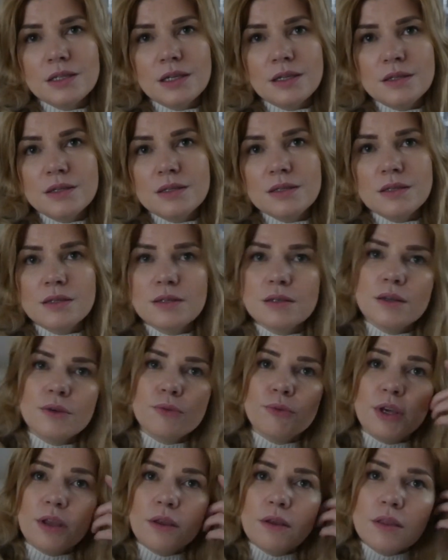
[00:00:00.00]
that this is a
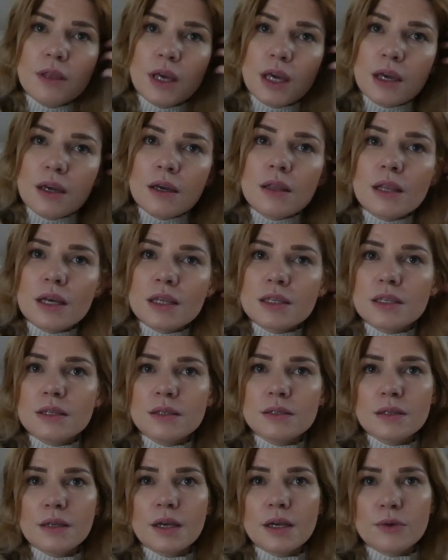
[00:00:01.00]
real thing, that
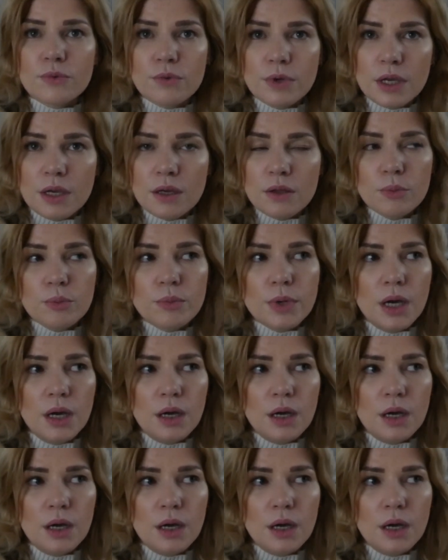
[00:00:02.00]
it's like real